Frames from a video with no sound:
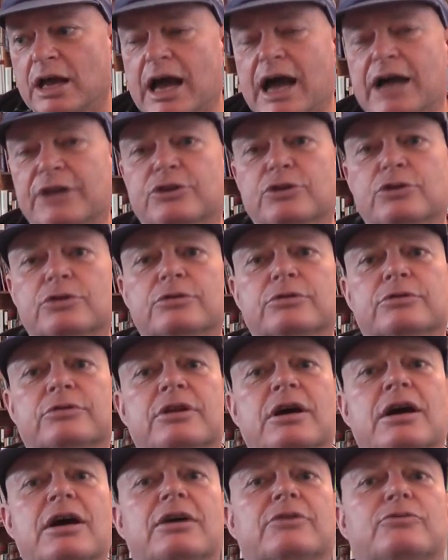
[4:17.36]
I do
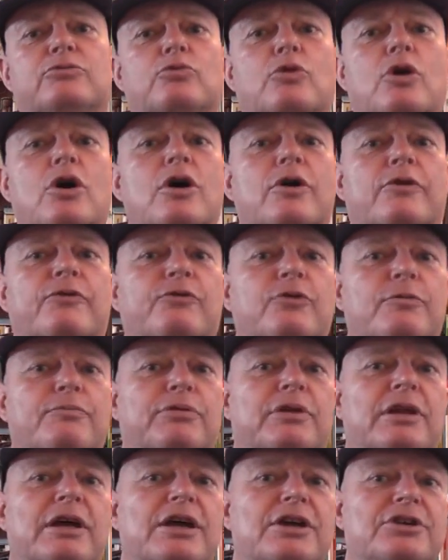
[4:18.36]
not work for
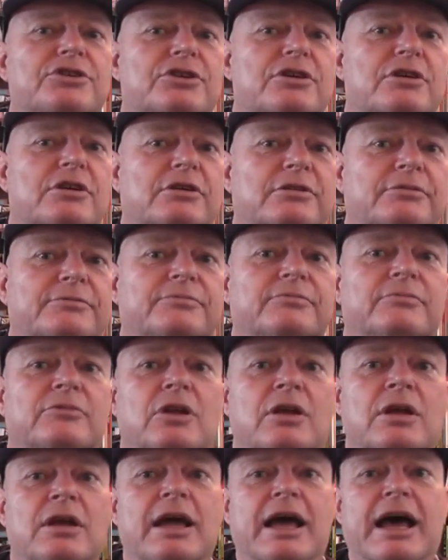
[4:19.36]
pleasure,
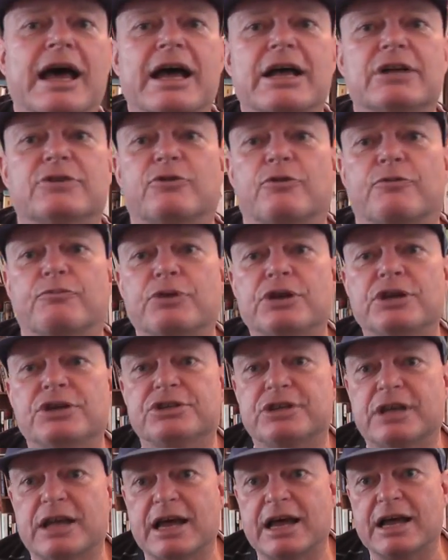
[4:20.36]
as for
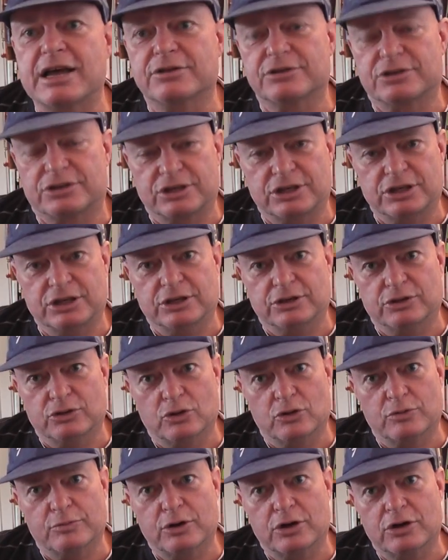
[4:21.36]
peace I'll see
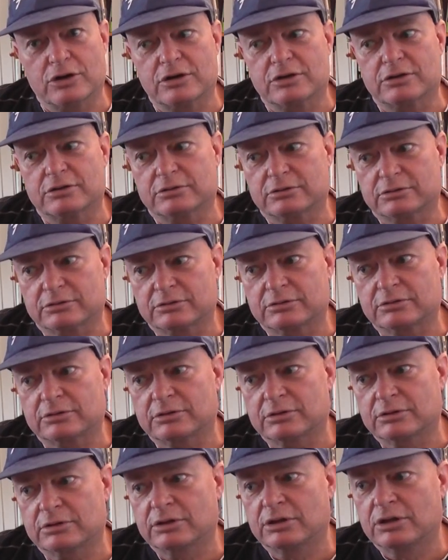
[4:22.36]
no more.
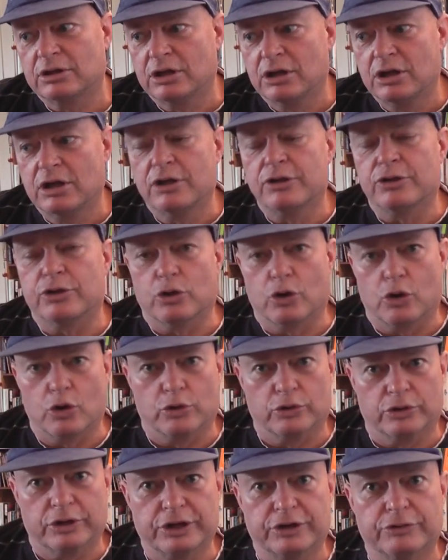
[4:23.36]
The
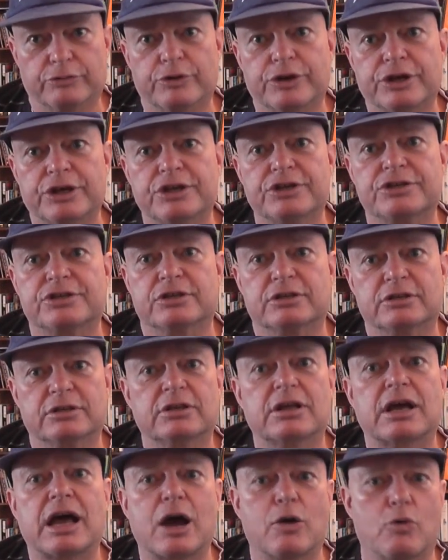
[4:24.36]
only
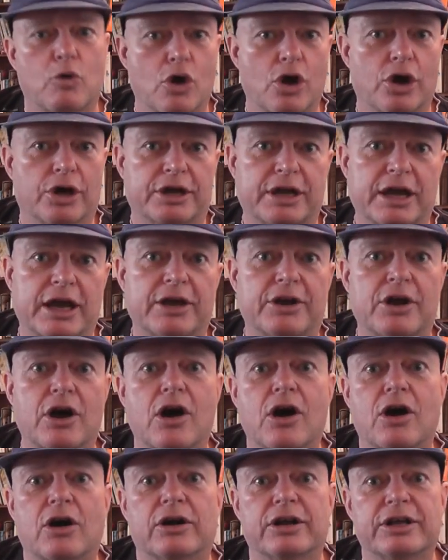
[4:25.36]
reason I work at
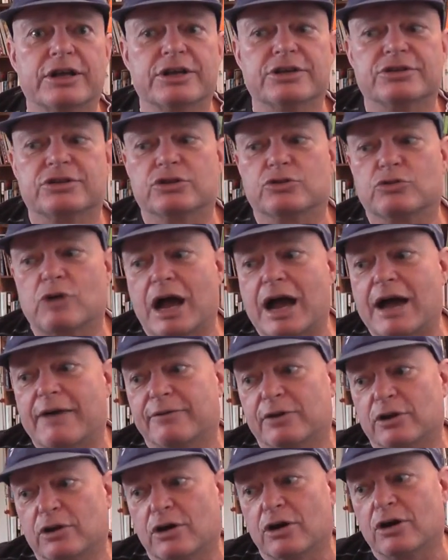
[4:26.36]
all is to
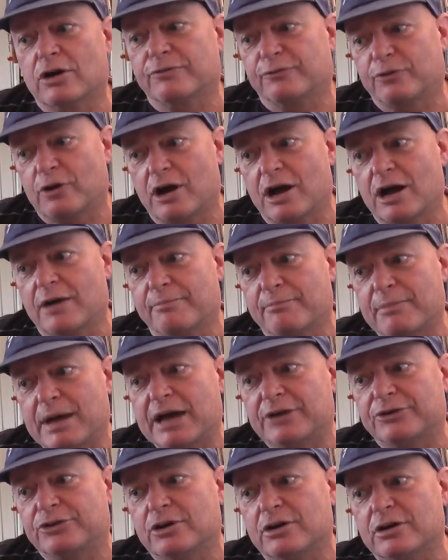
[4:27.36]
drive the Lord from
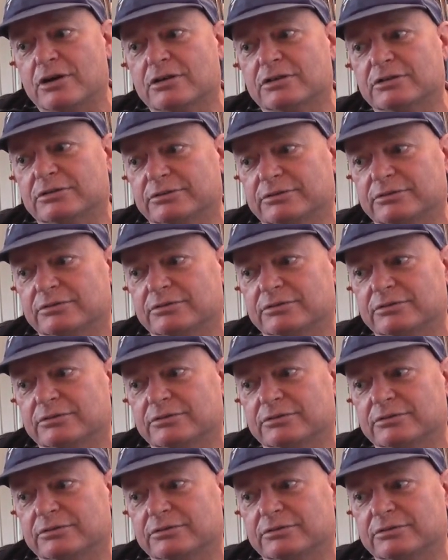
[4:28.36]
my door.